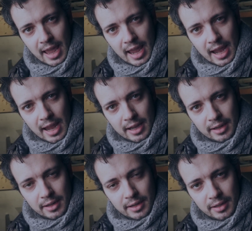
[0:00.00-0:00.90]

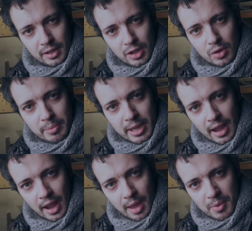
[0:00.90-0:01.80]
and you'll be
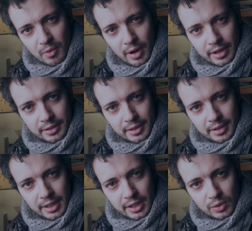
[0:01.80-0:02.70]
a happy
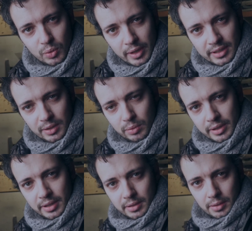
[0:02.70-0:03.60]
writer in twenty
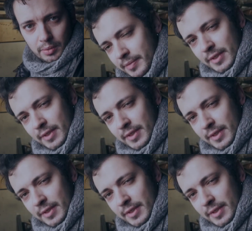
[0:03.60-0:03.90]
twenty-two.